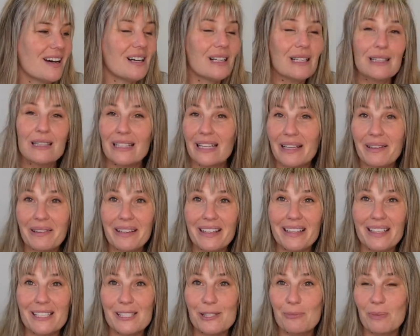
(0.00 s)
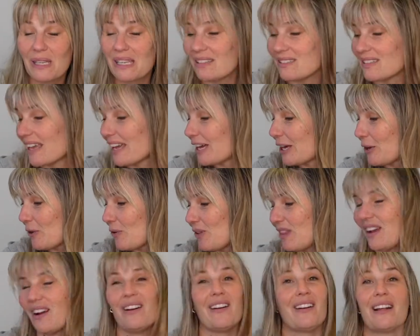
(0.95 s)
hilarious because I go
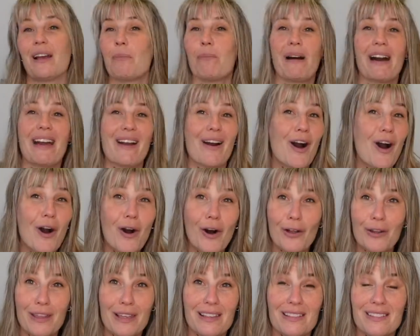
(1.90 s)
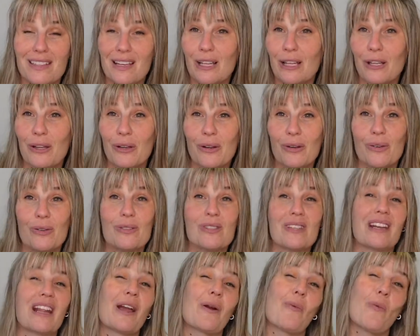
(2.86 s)
there and I buy all these clothes
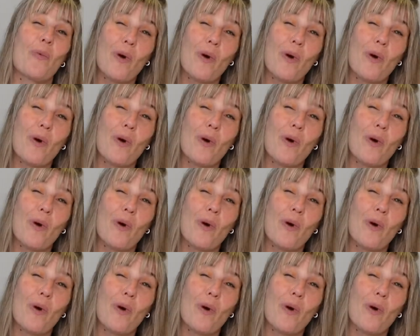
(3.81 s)
and I